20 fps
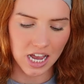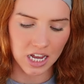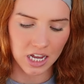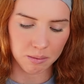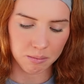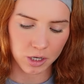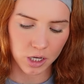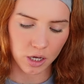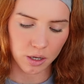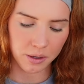
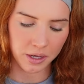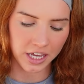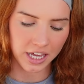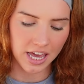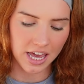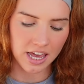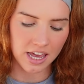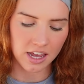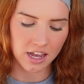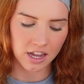I'm going
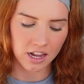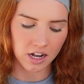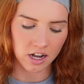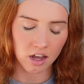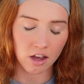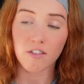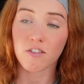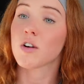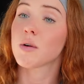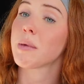in
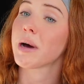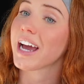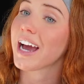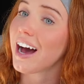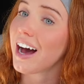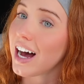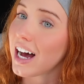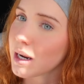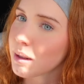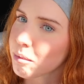for my
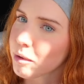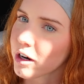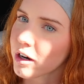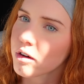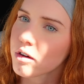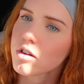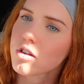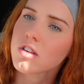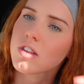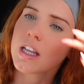
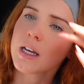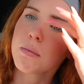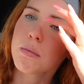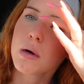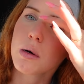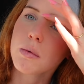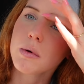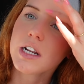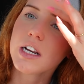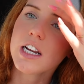eyebrows. They
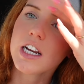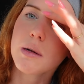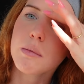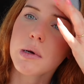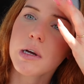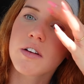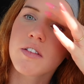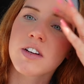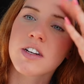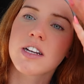probably need a bit
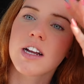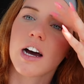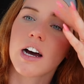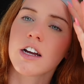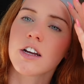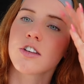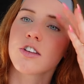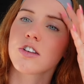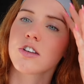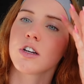of a
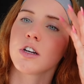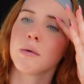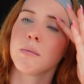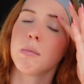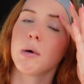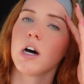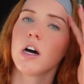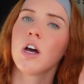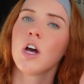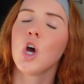dye soon,
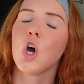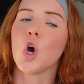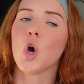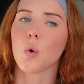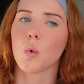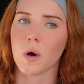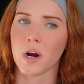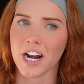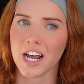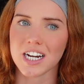but
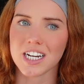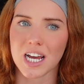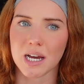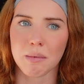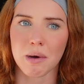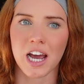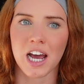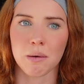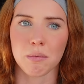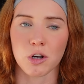when I dye
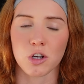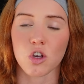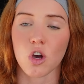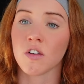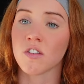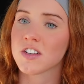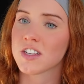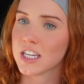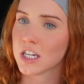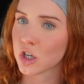my eyebrows,
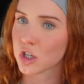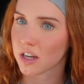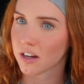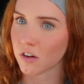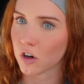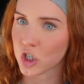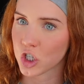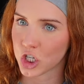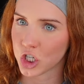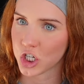obviously because I've
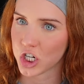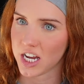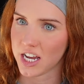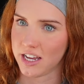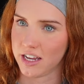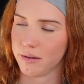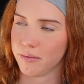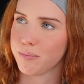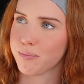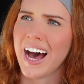got ginger
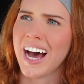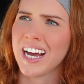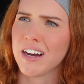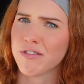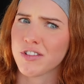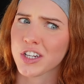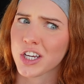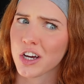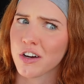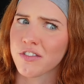hair, I have
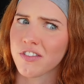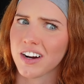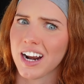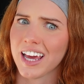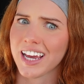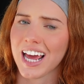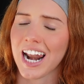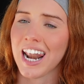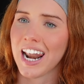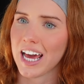to go for
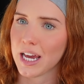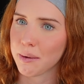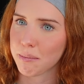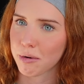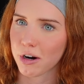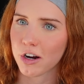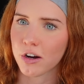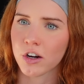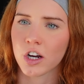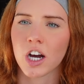like a light
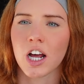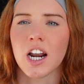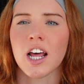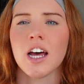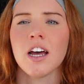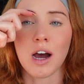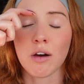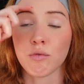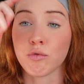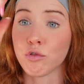brown colour.
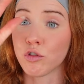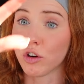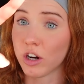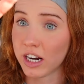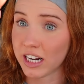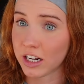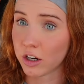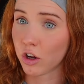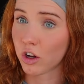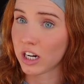I'm
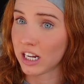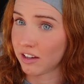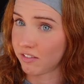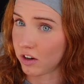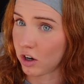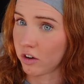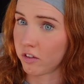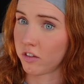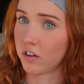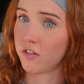really not leave it
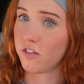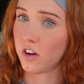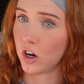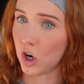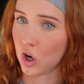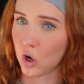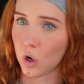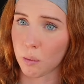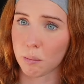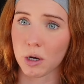on for
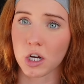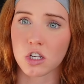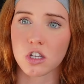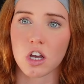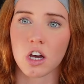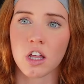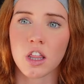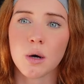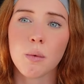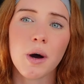long because
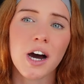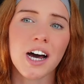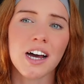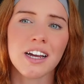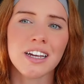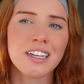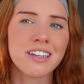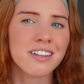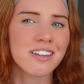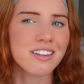
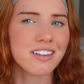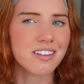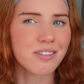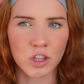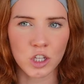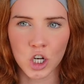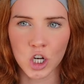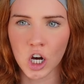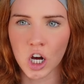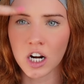otherwise the
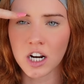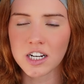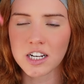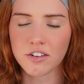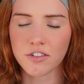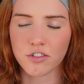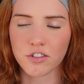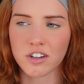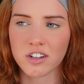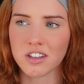colour
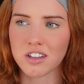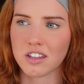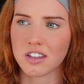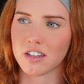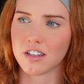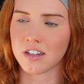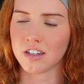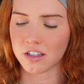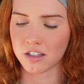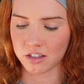difference
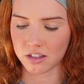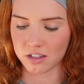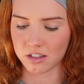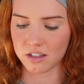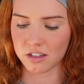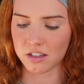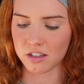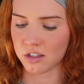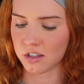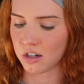
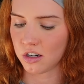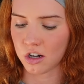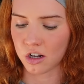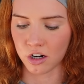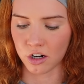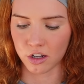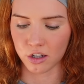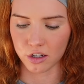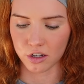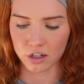it's not a
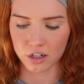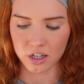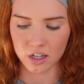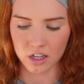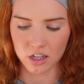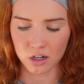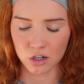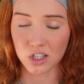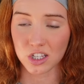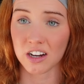look.
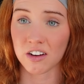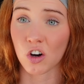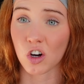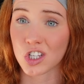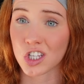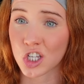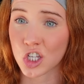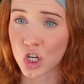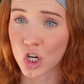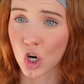Looks like I've got
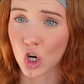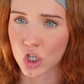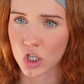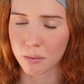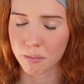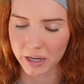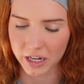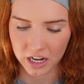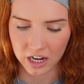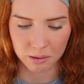slugs on
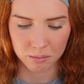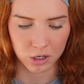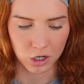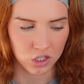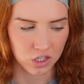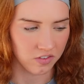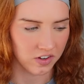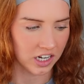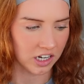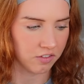my eyebrows
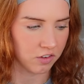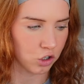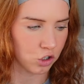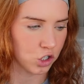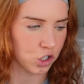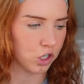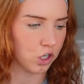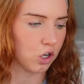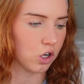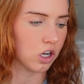if I leave it on
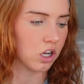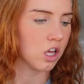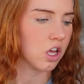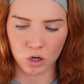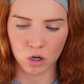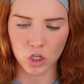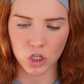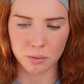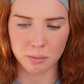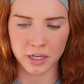too long.
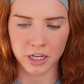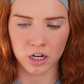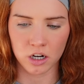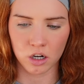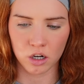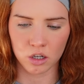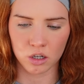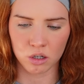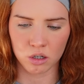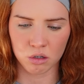Got to be
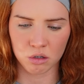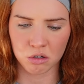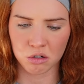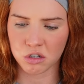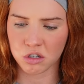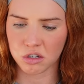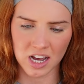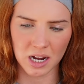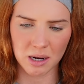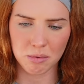
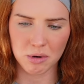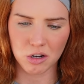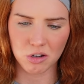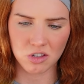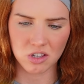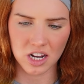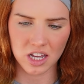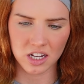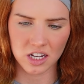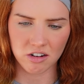glued eyebrow
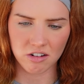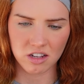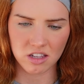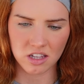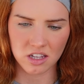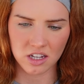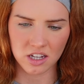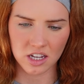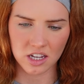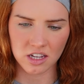slicker, I
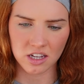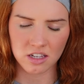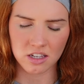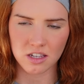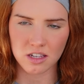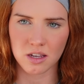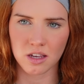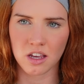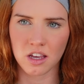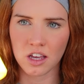think it
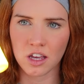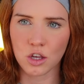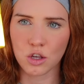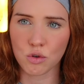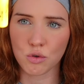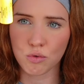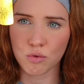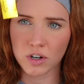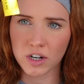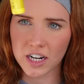is.
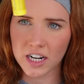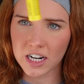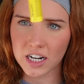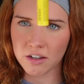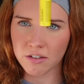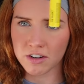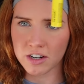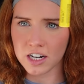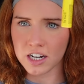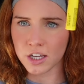It's really,
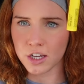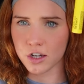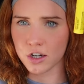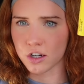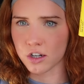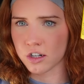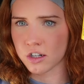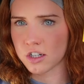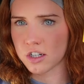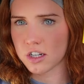really
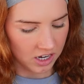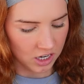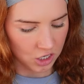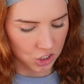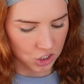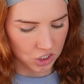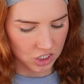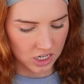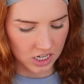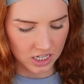good. it
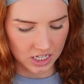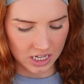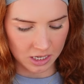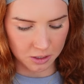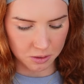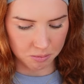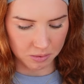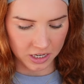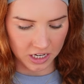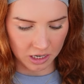just kind of
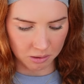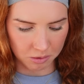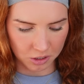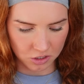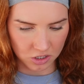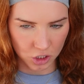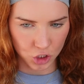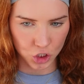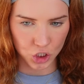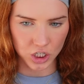keeps my eyebrows
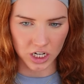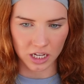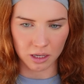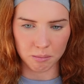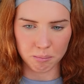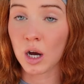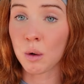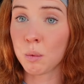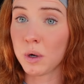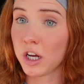in shape.
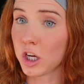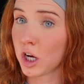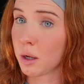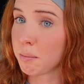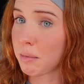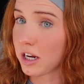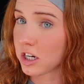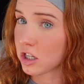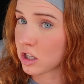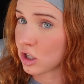I will come
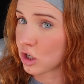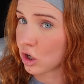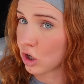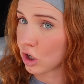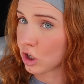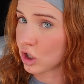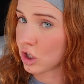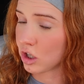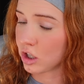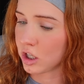back to the
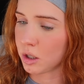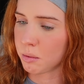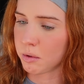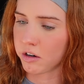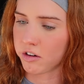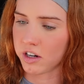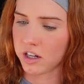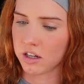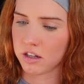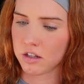dog, don't you
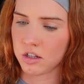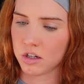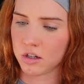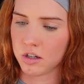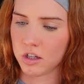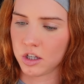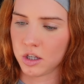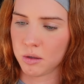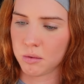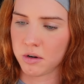worry.
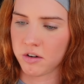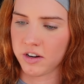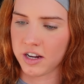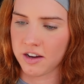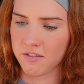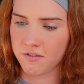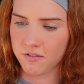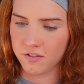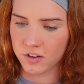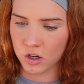Don't you worry, I
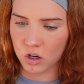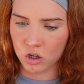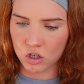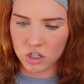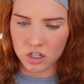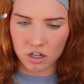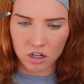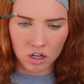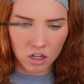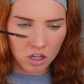haven't
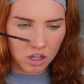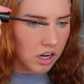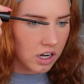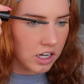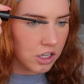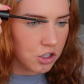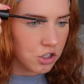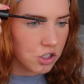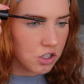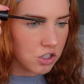forgotten. I
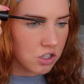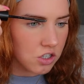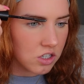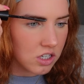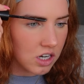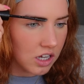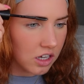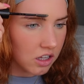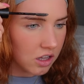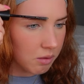literally just
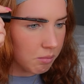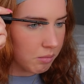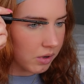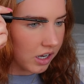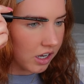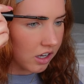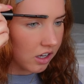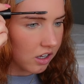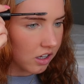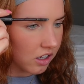slick them
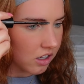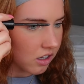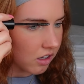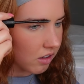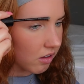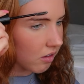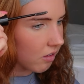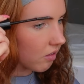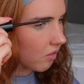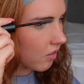back
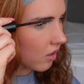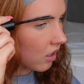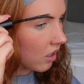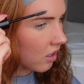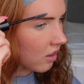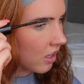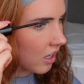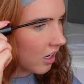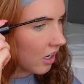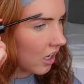
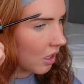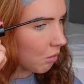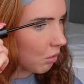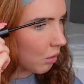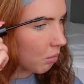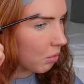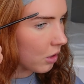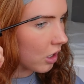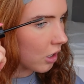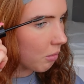and then I will
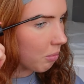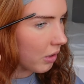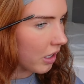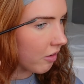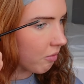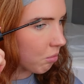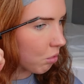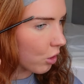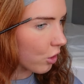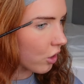put a bit
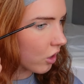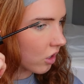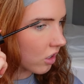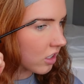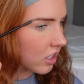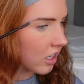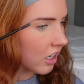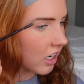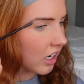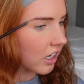of product
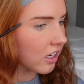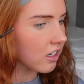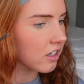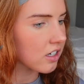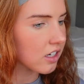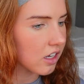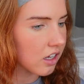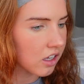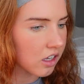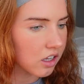in
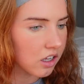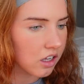later.